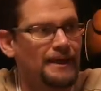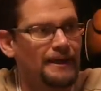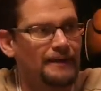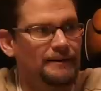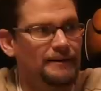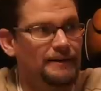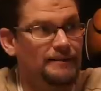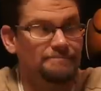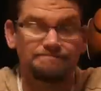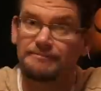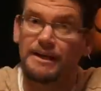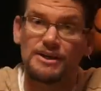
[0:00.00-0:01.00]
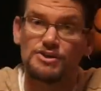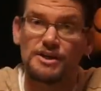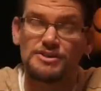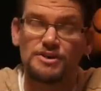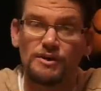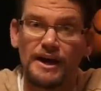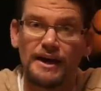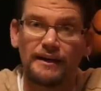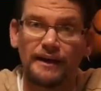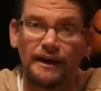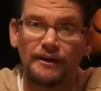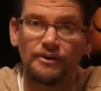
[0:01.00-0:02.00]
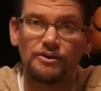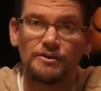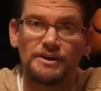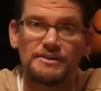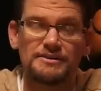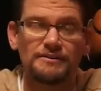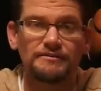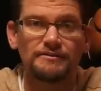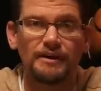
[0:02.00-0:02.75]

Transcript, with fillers: And uh, so let's go ahead and do it.